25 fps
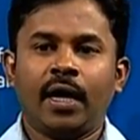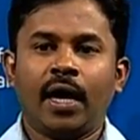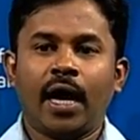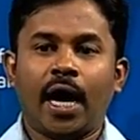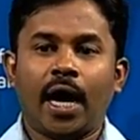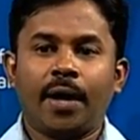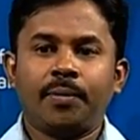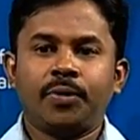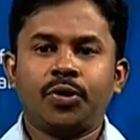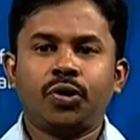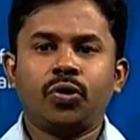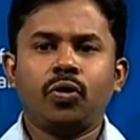
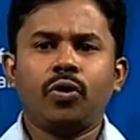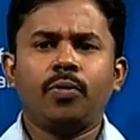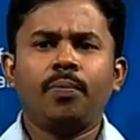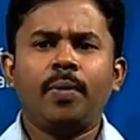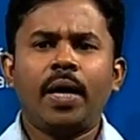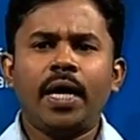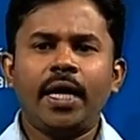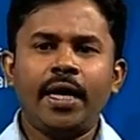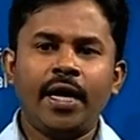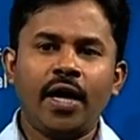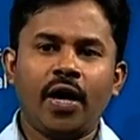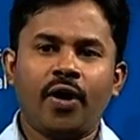I am sure
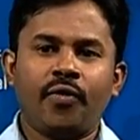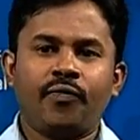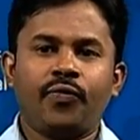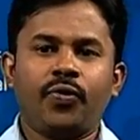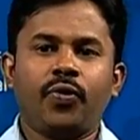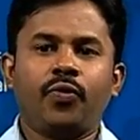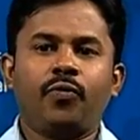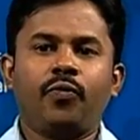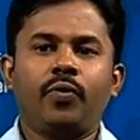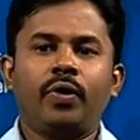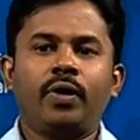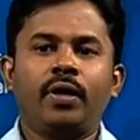many of
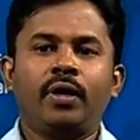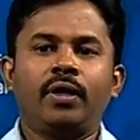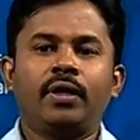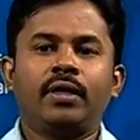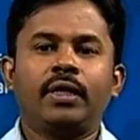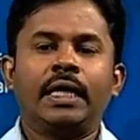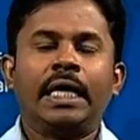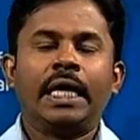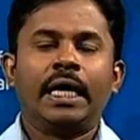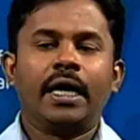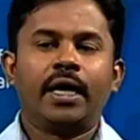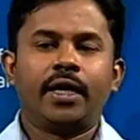you will
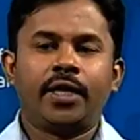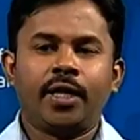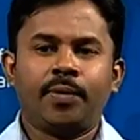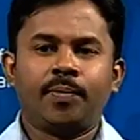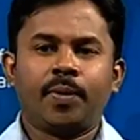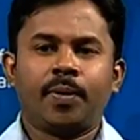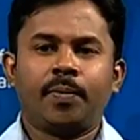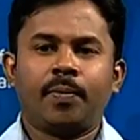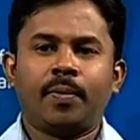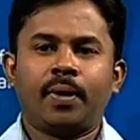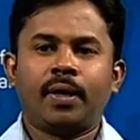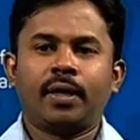
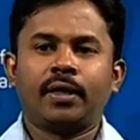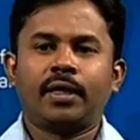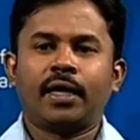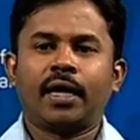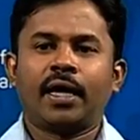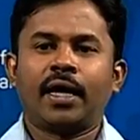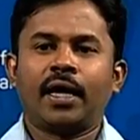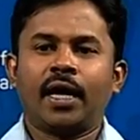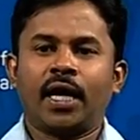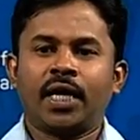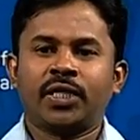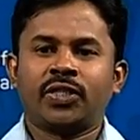remember the
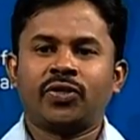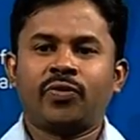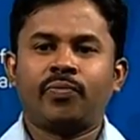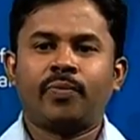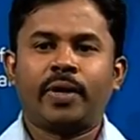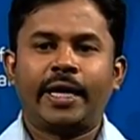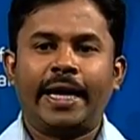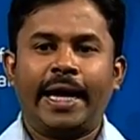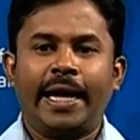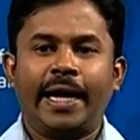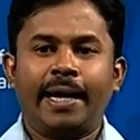glass of